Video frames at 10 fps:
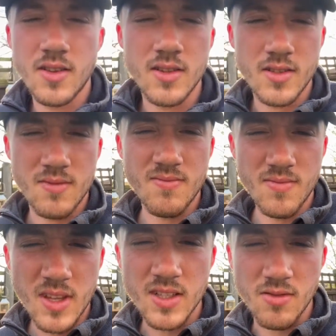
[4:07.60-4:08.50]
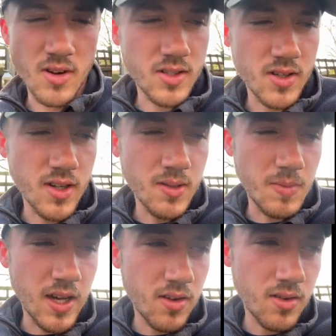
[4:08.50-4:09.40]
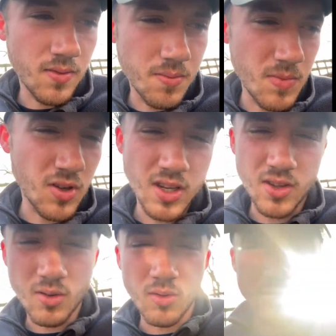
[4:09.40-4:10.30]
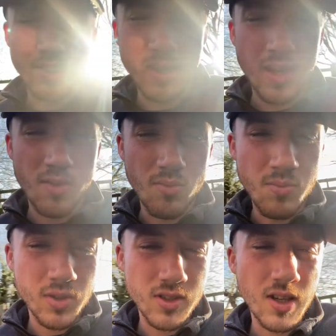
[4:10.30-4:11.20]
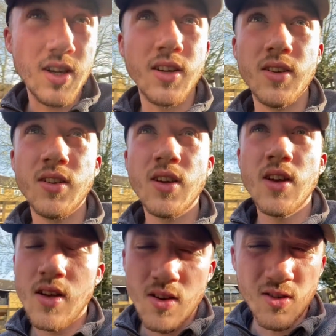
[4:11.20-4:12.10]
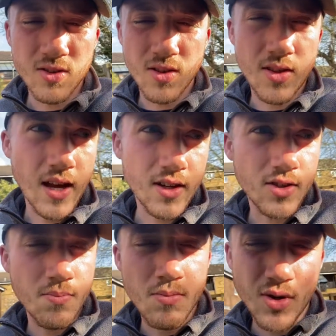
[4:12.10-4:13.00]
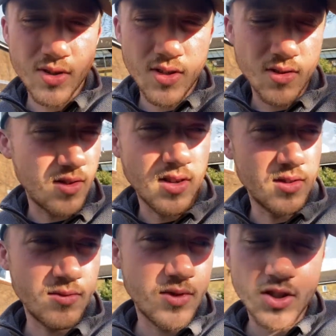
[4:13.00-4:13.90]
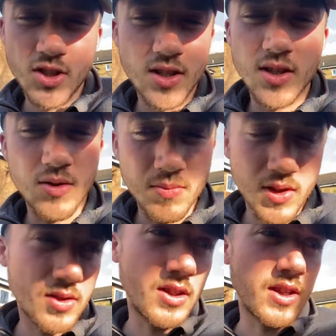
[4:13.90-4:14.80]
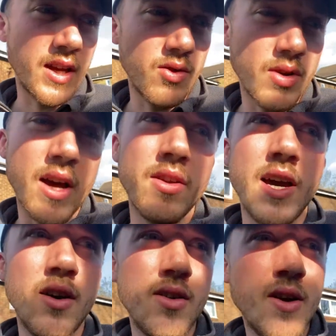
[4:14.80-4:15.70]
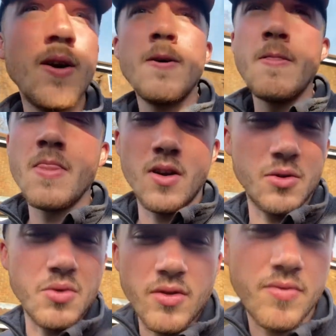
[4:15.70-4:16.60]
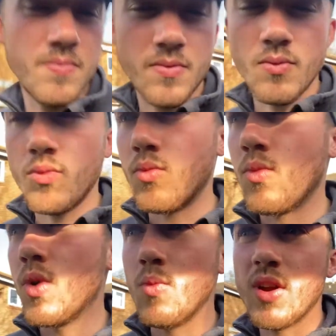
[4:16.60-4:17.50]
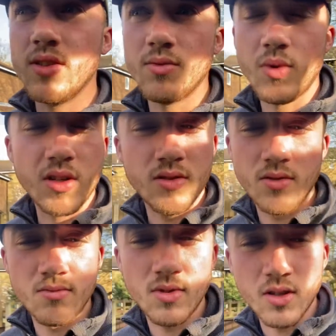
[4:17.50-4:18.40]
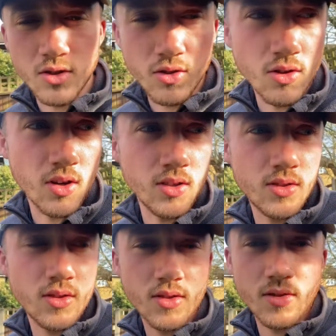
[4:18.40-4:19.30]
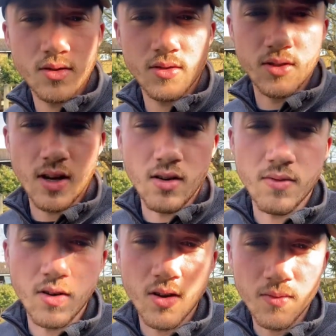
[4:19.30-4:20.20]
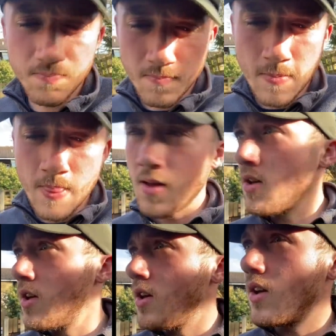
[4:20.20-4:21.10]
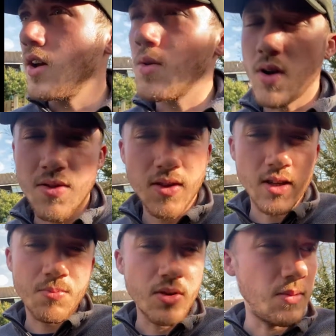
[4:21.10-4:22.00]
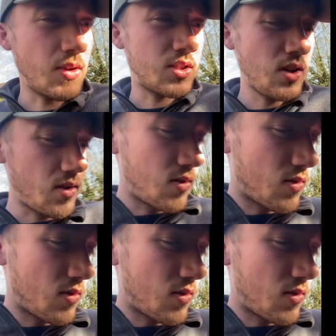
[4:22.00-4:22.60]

it's the right time now. I'm looking at the lawns and they're getting all mossy and lots of thatch and moss and shit in them. I just need to get it all out now. I wonder if, when you know, do you guys scarify? Anyway, I think that's pretty much it.